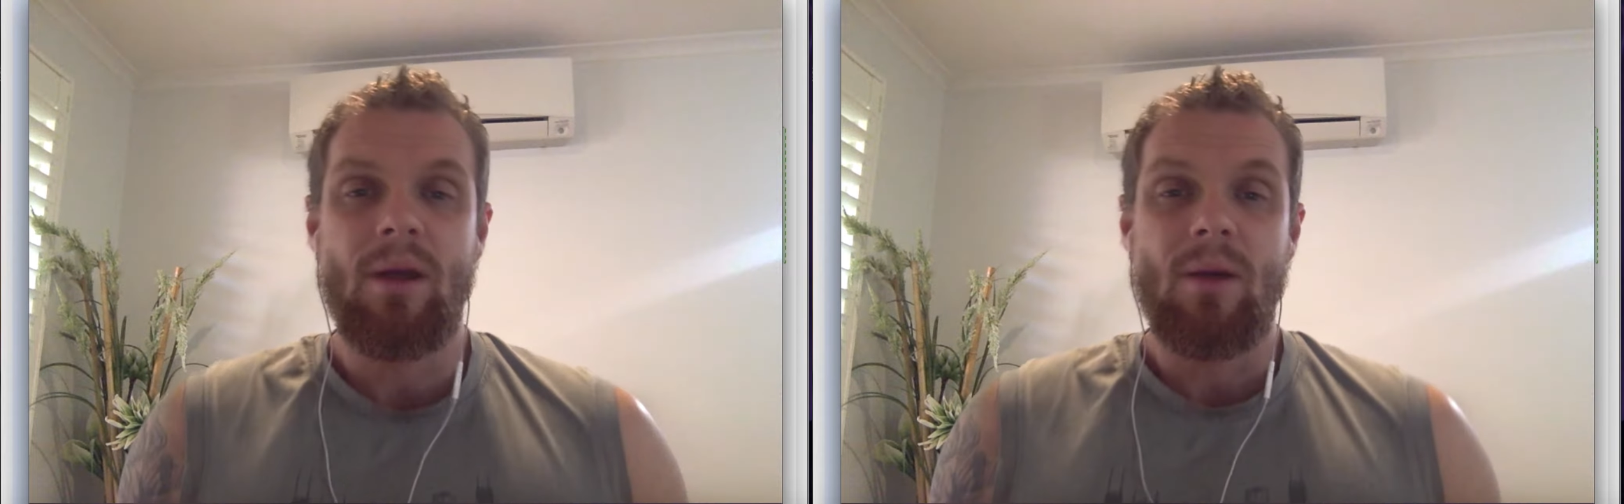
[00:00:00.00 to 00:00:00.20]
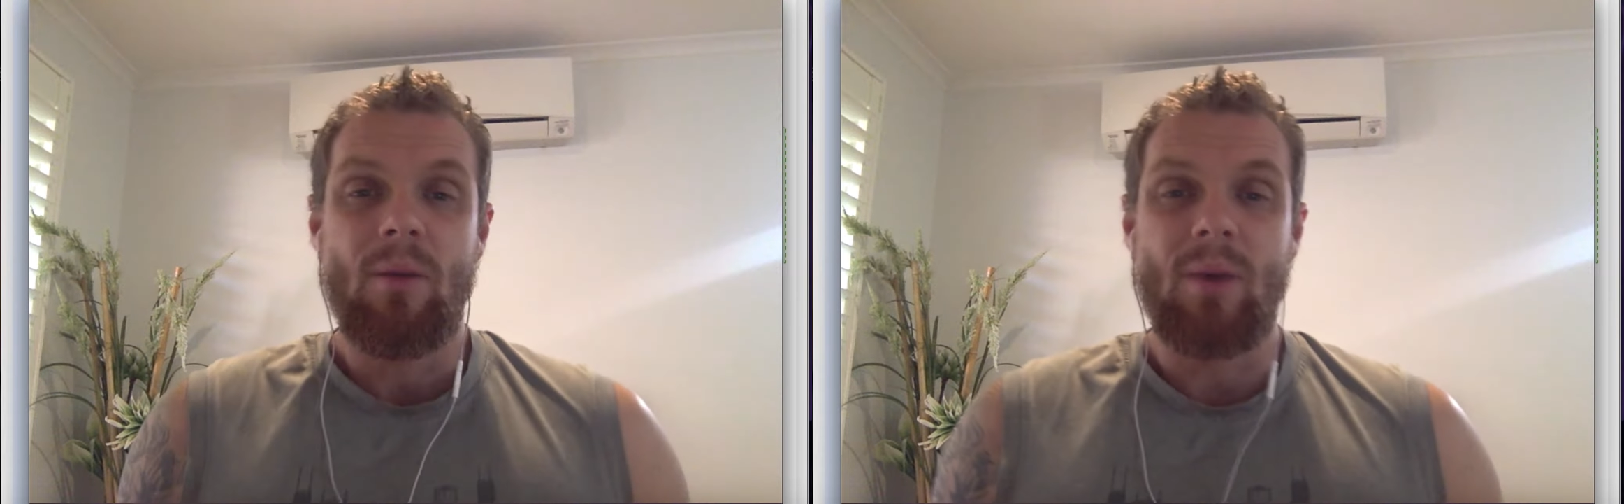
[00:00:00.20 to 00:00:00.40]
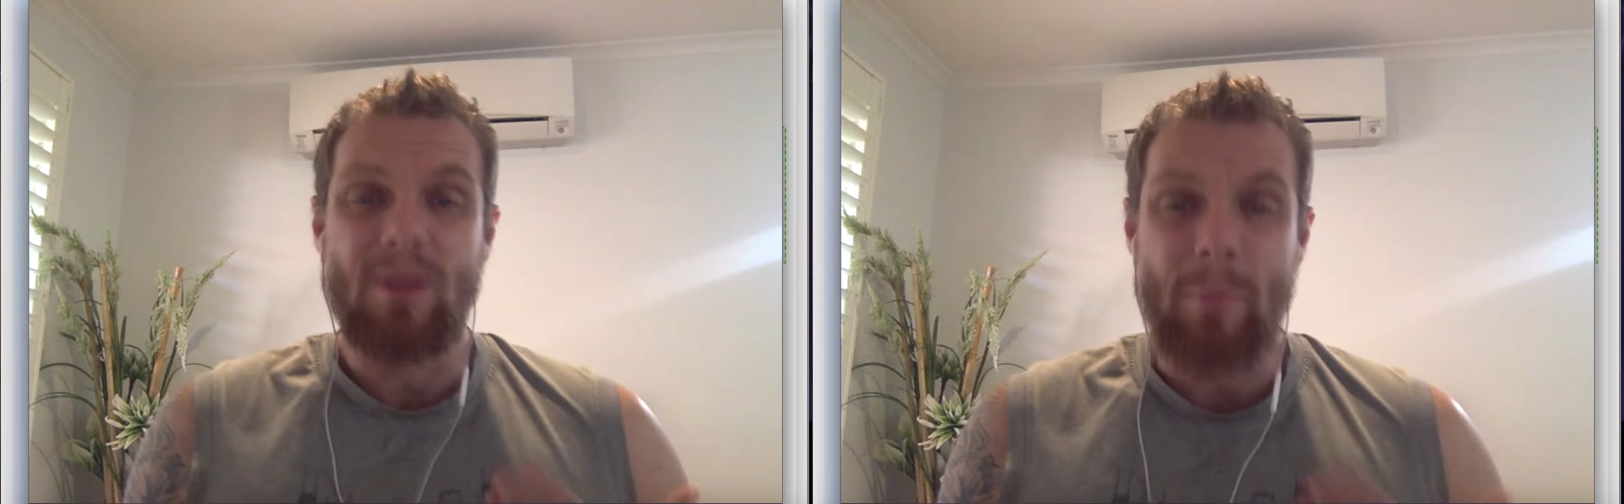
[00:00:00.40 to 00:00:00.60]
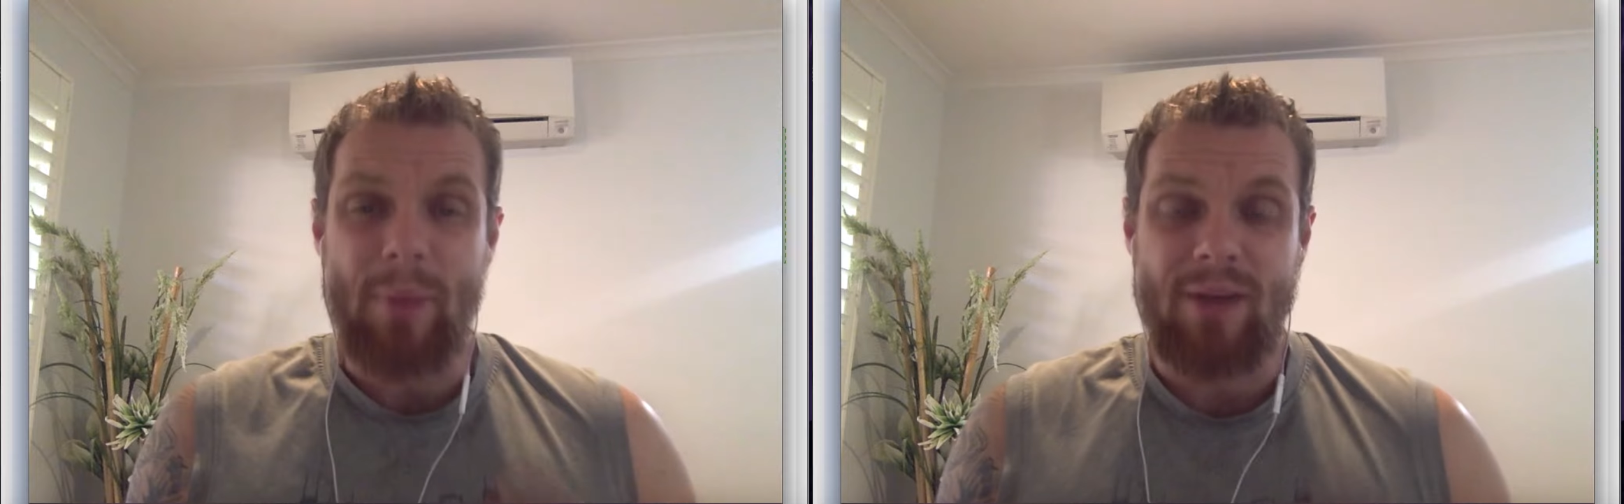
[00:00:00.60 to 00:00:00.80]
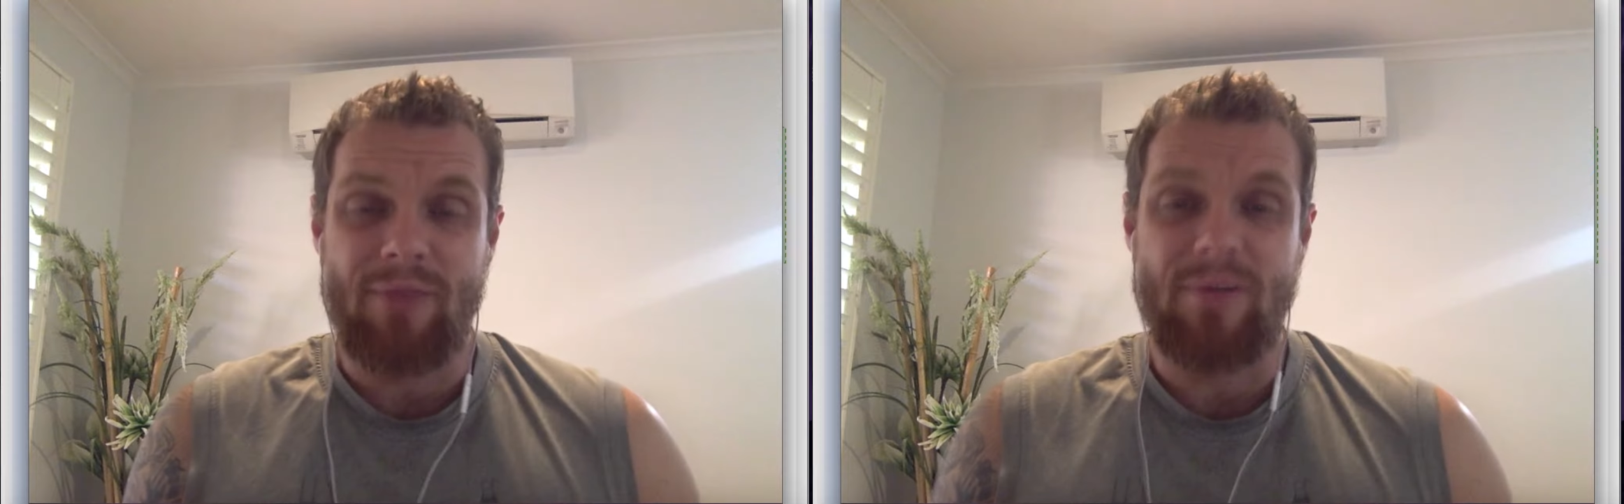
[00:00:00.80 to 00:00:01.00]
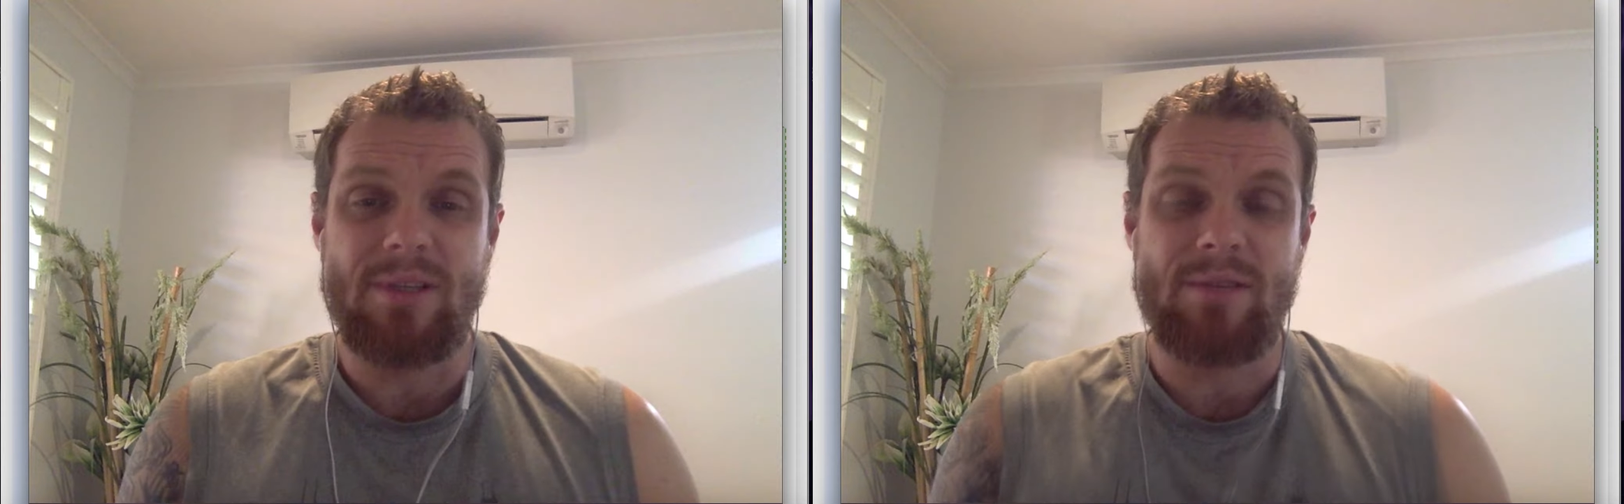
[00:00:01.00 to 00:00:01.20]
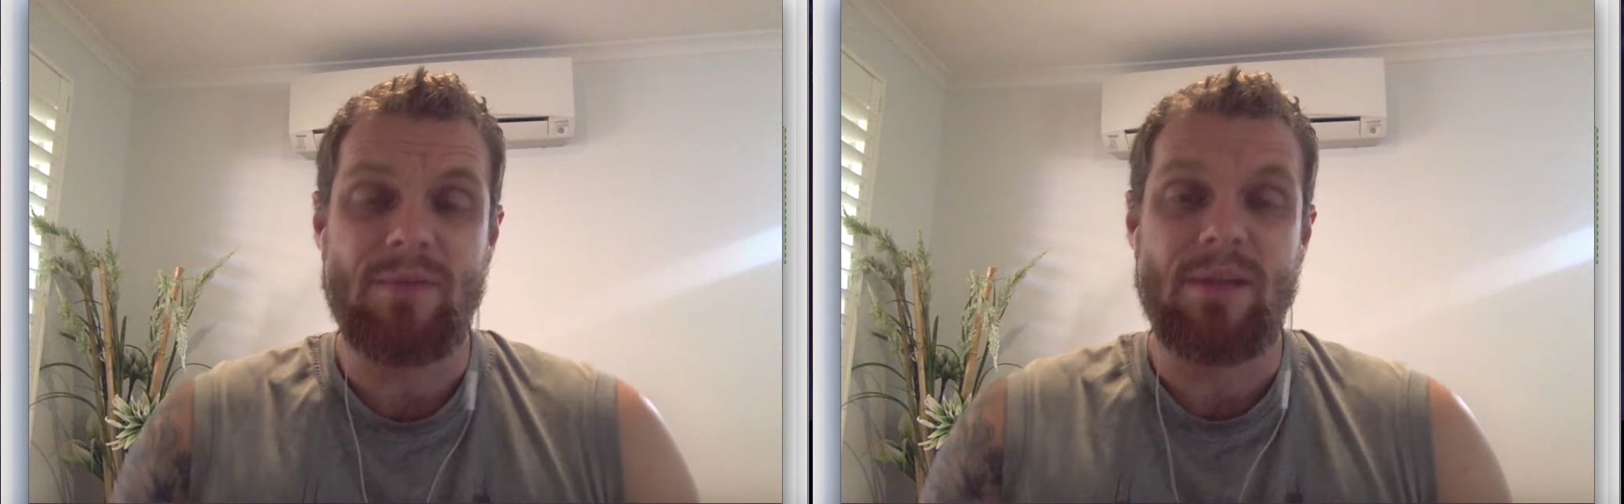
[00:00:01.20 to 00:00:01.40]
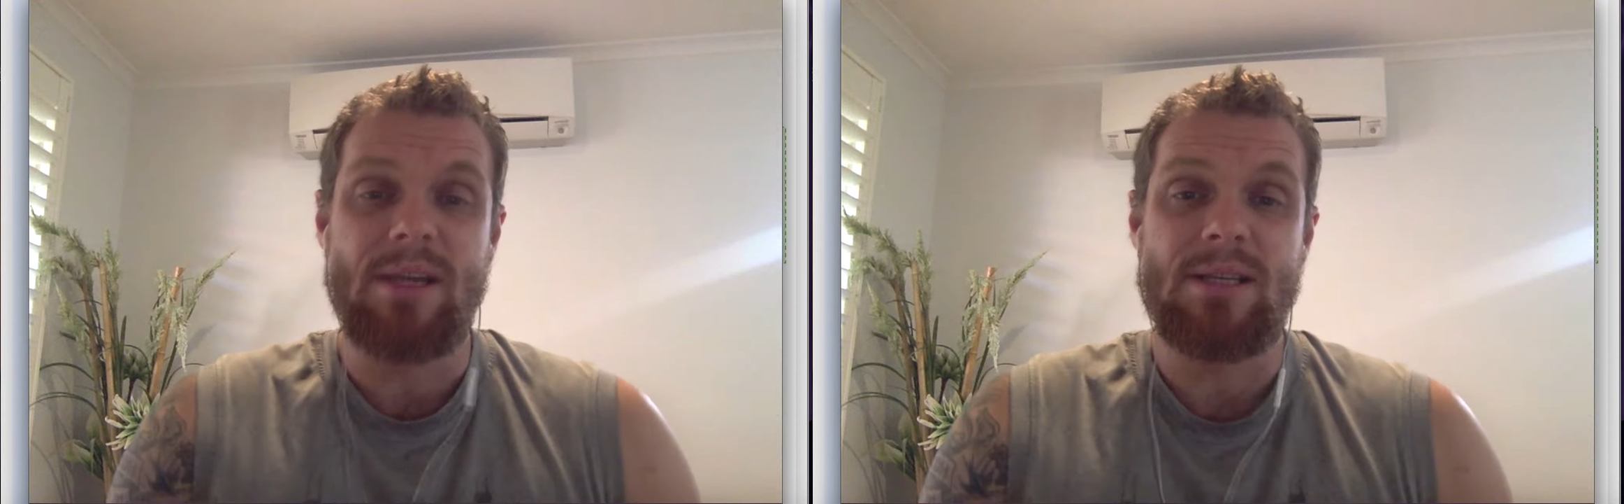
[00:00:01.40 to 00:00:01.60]
One of the benefits of
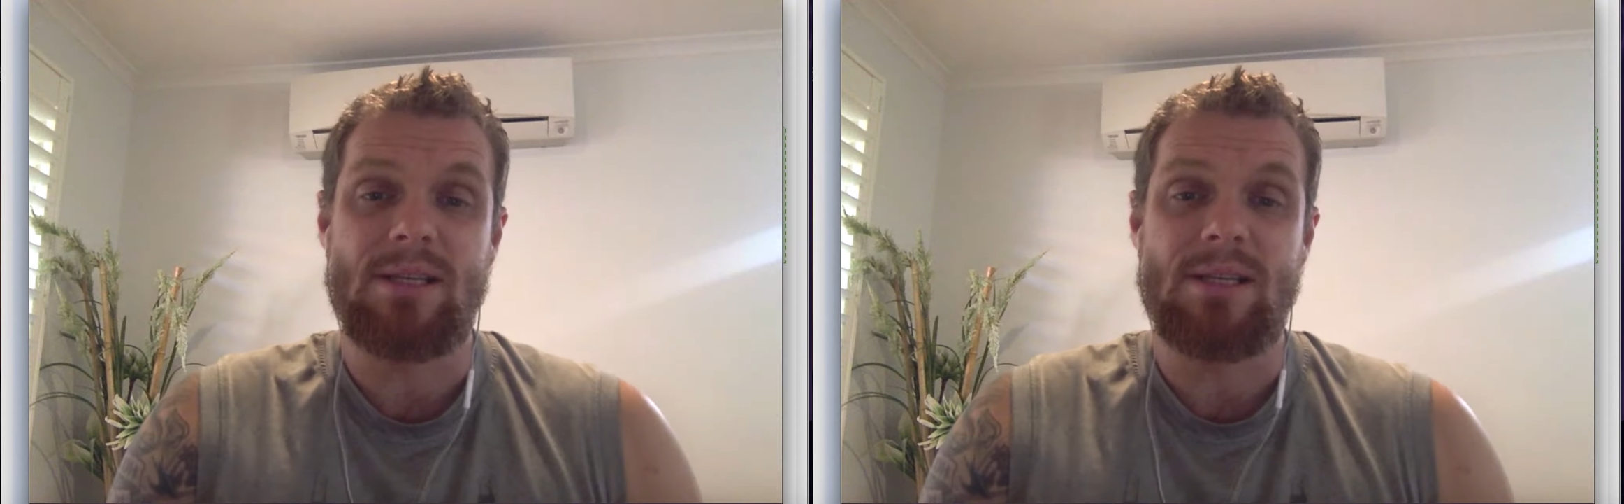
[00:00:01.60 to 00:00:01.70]
this